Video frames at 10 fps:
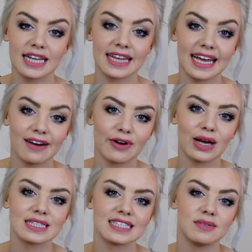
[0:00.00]
and they have
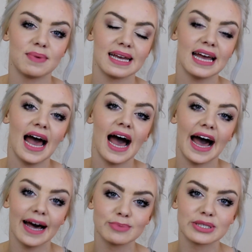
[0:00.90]
lasted me
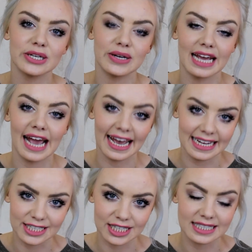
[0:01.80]
absolutely
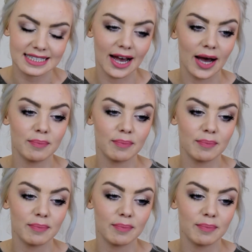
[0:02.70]
ages.